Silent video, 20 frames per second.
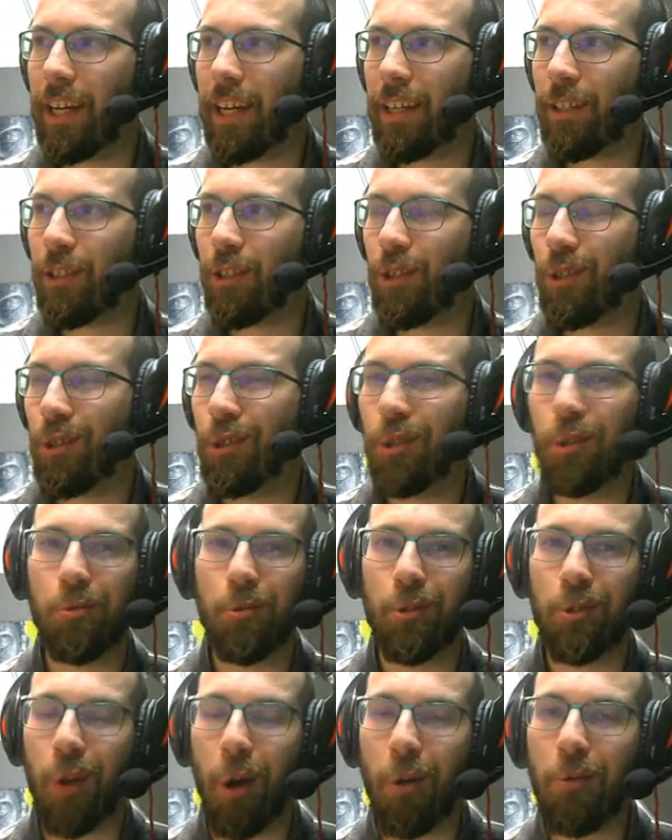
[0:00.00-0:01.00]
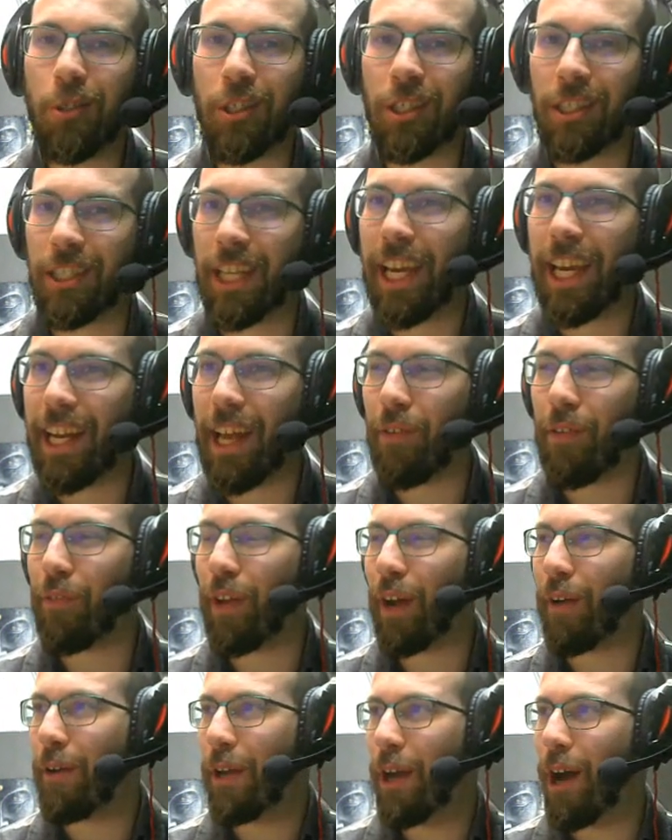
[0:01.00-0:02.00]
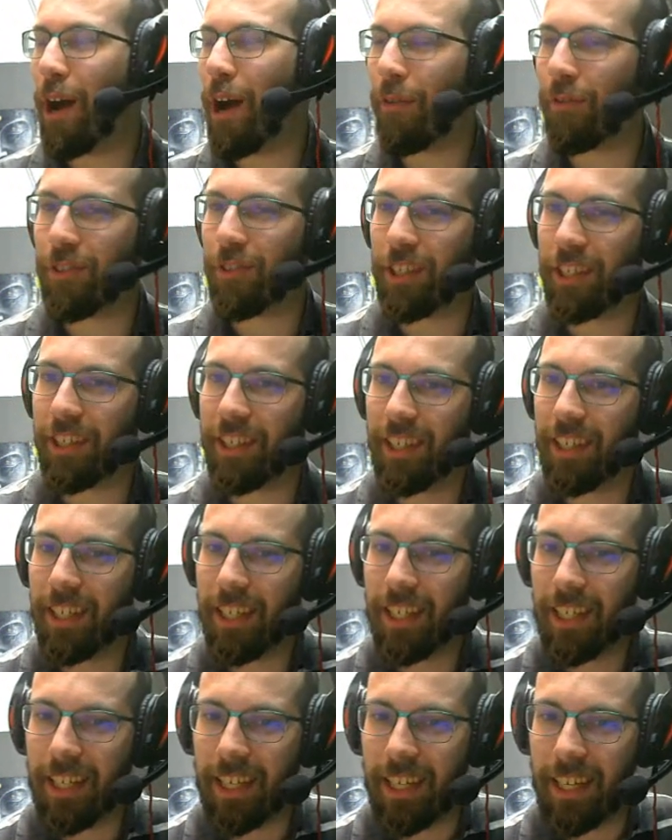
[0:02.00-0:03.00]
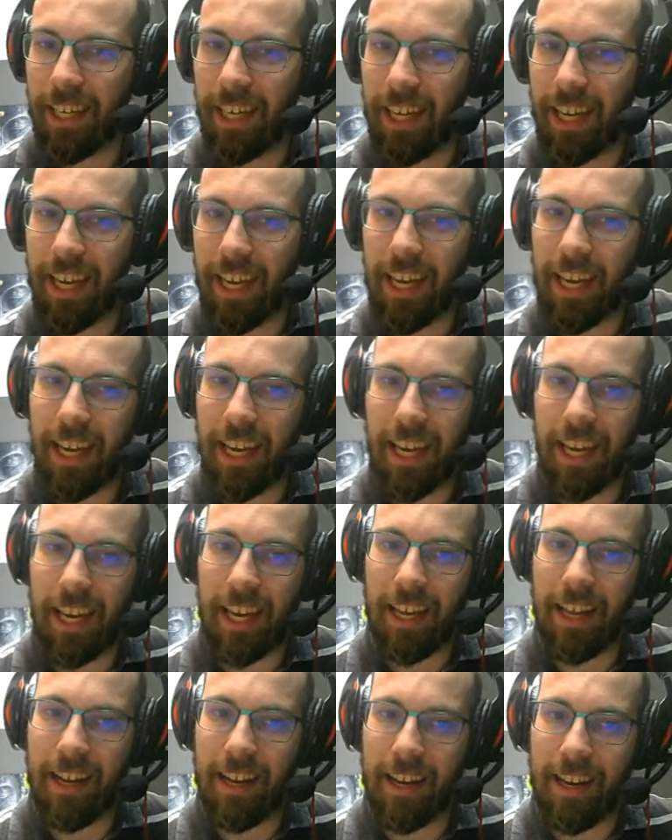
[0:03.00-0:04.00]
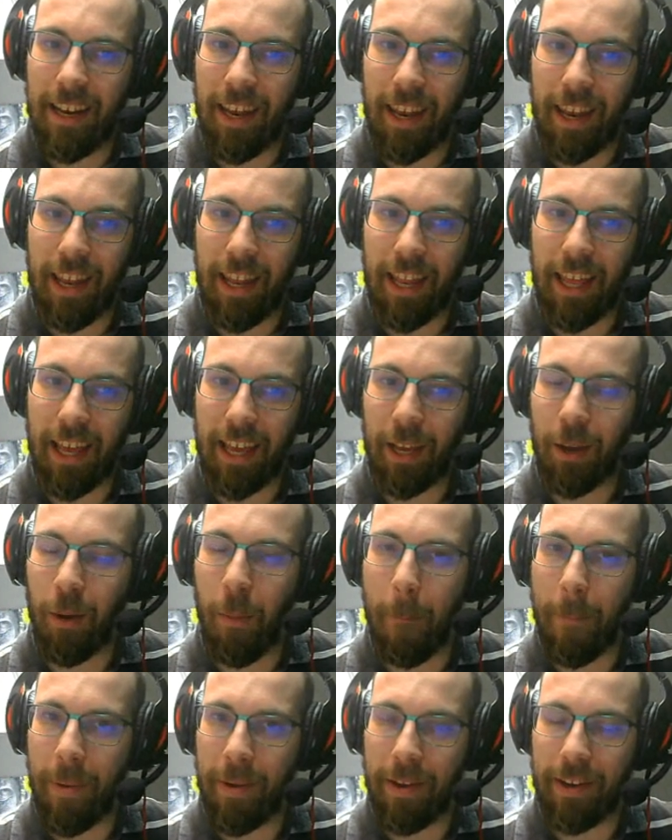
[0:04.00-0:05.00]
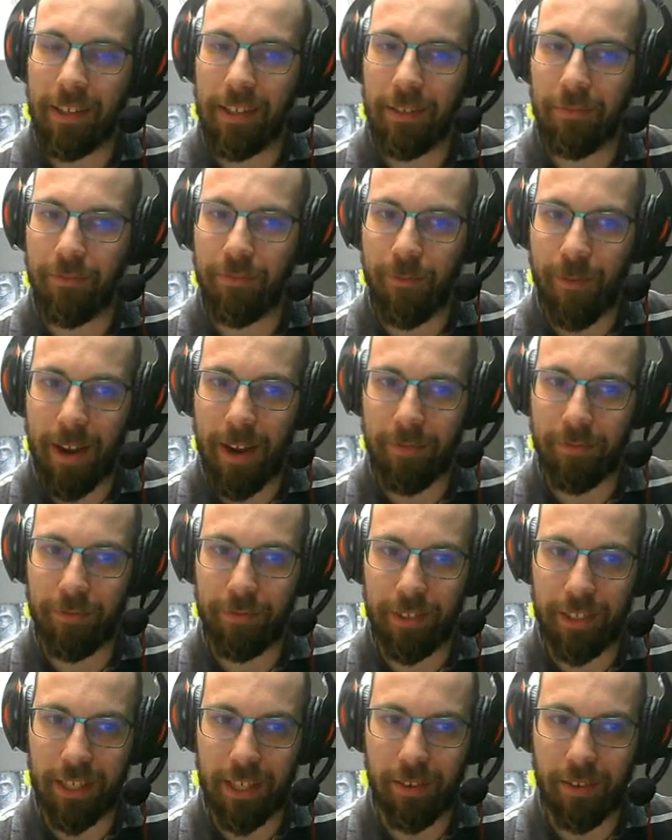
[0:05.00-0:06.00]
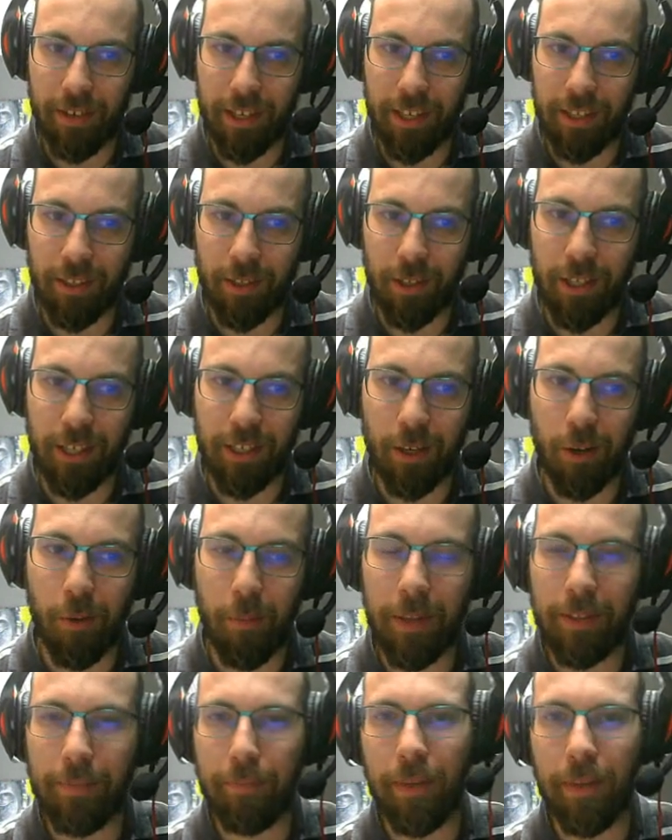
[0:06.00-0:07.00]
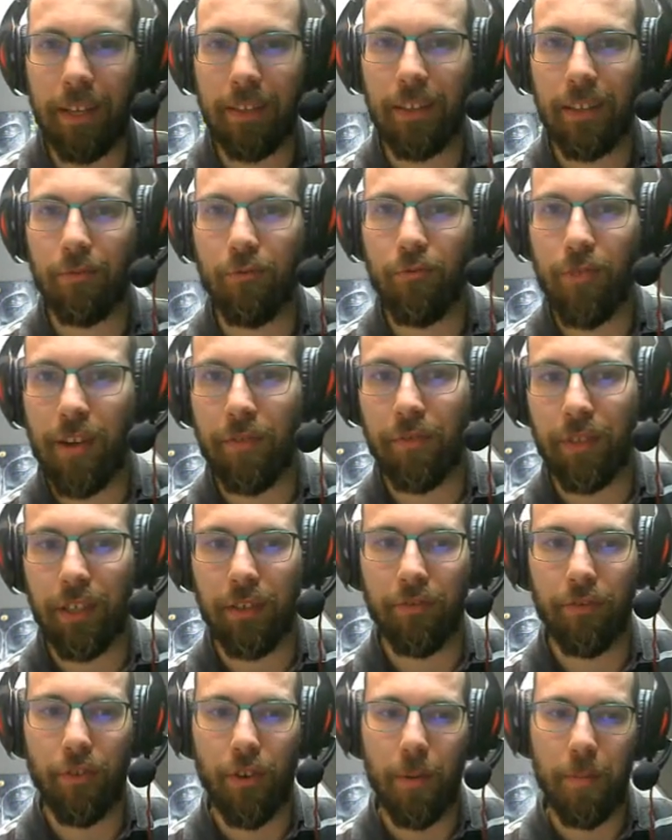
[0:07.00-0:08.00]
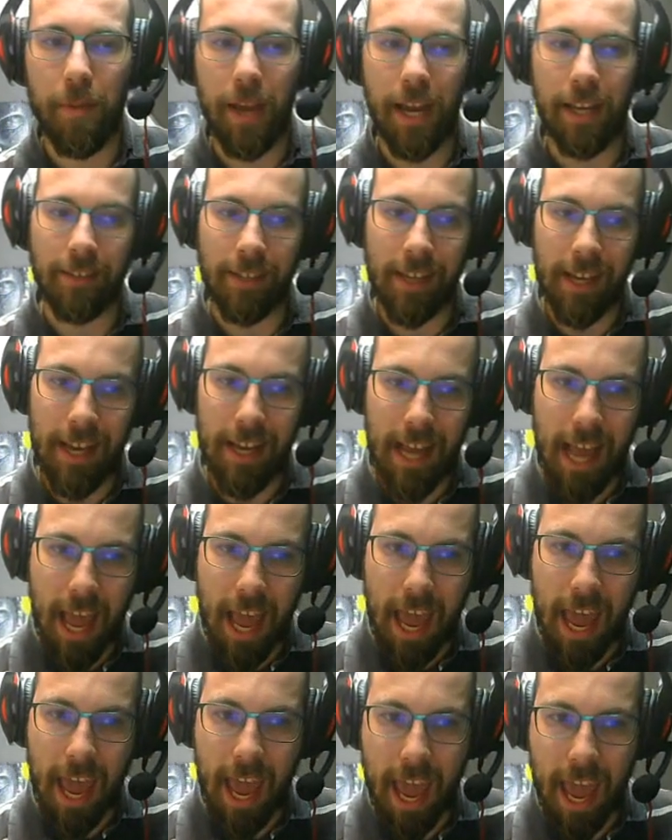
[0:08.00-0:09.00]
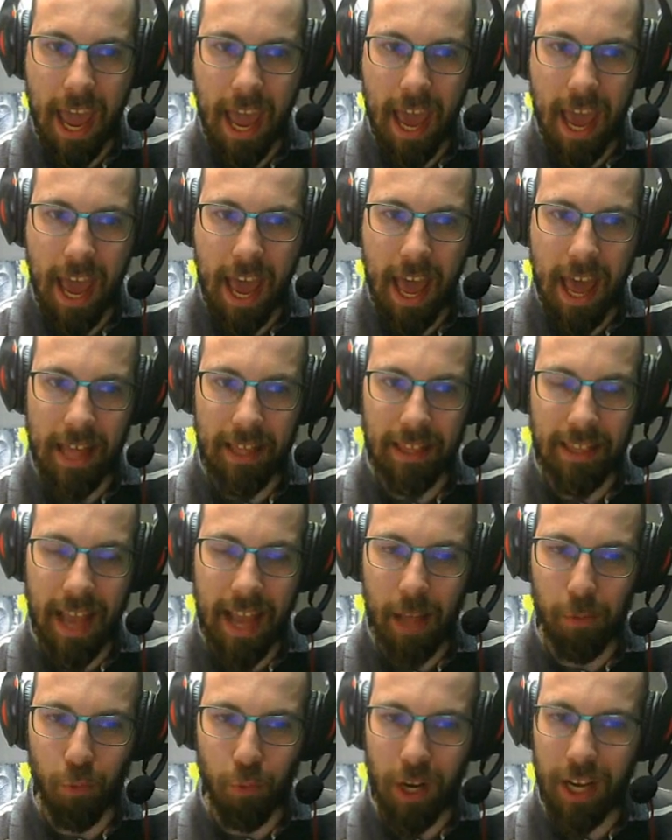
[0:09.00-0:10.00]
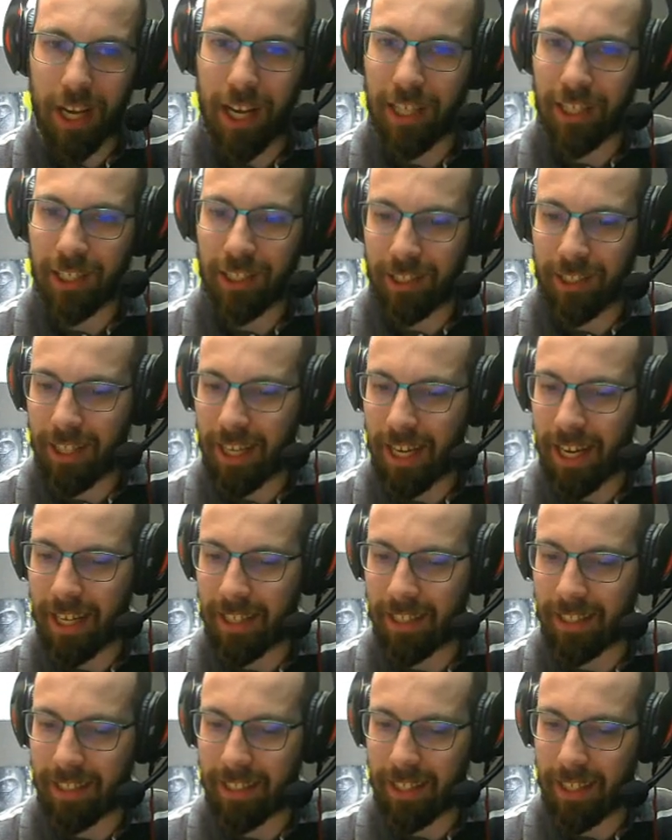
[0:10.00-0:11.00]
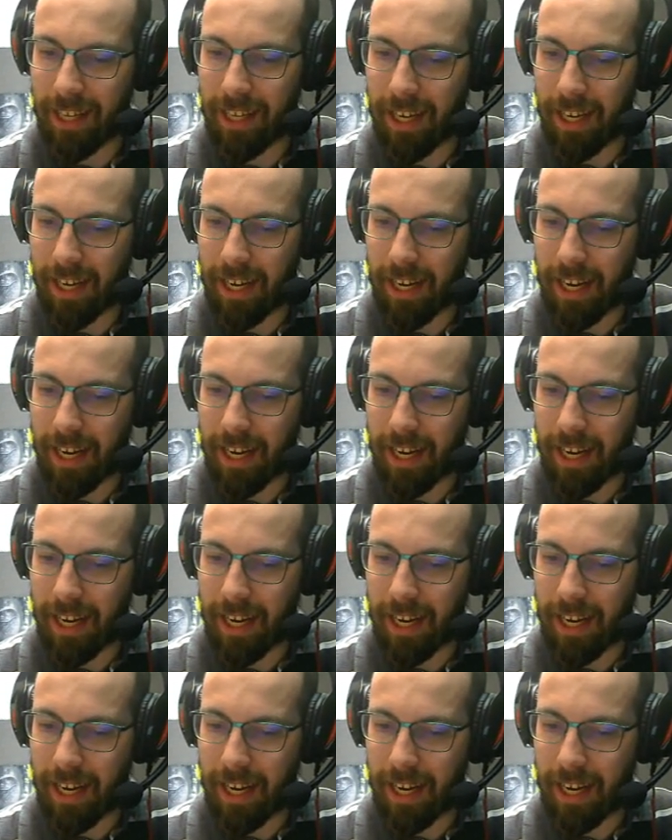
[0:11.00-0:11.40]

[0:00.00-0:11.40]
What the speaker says: that you don't see that very often in like competitive draft league, in the competitive draft league format. And that was that